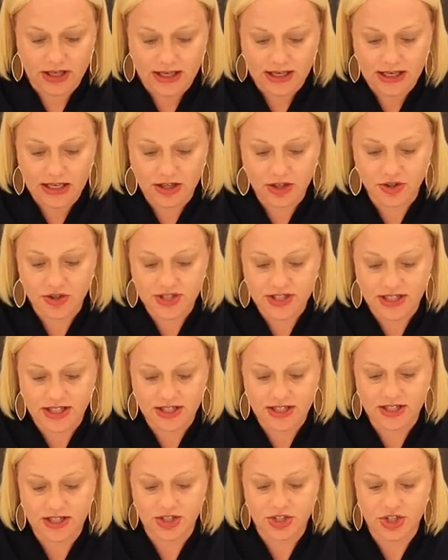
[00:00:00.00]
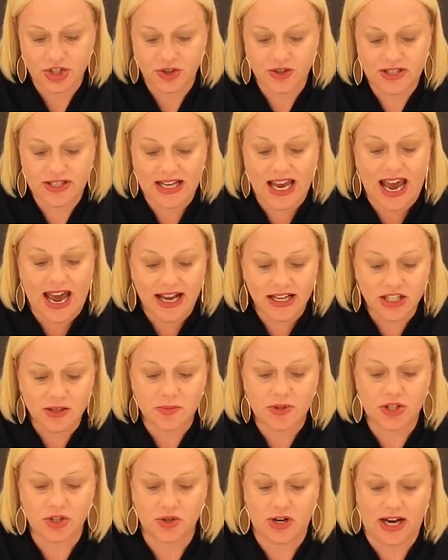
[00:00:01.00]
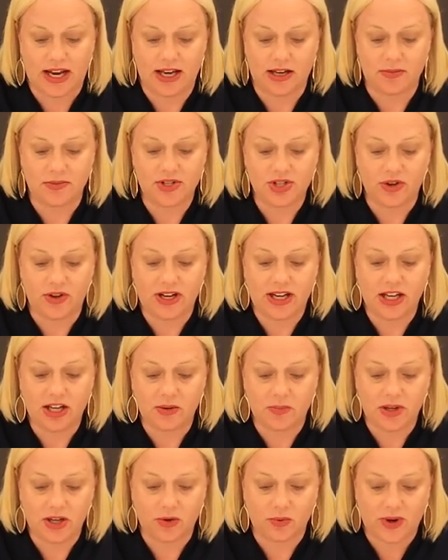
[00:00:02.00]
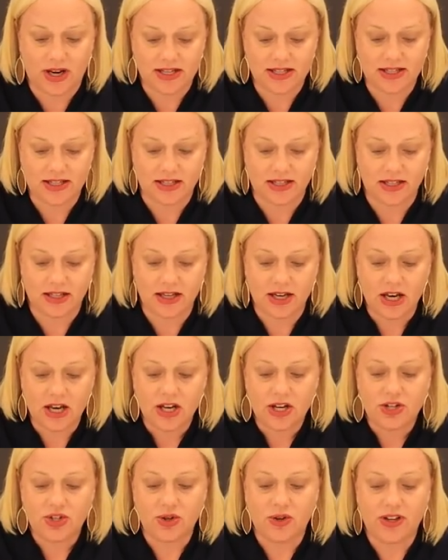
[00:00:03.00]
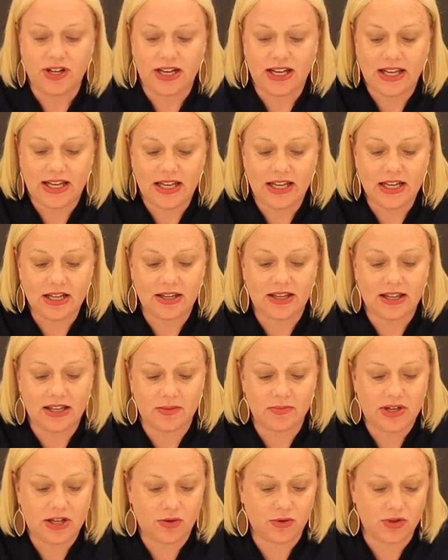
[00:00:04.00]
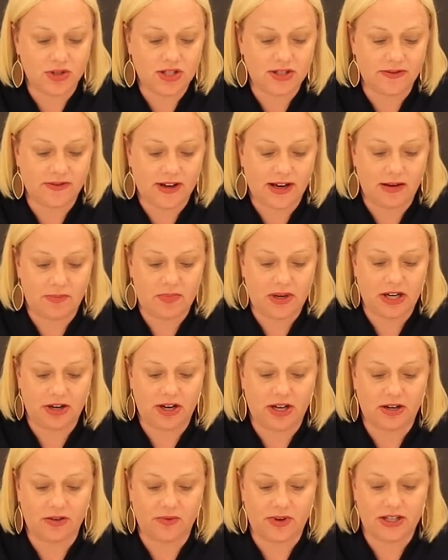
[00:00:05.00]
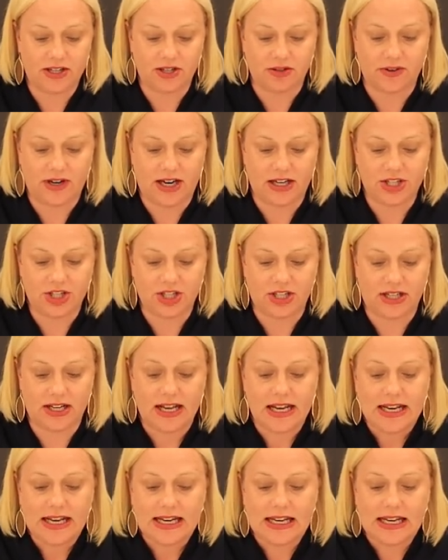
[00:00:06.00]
He understands that Judas had to betray him so that he could be arrested, so that he could then be crucified, buried, and resurrection.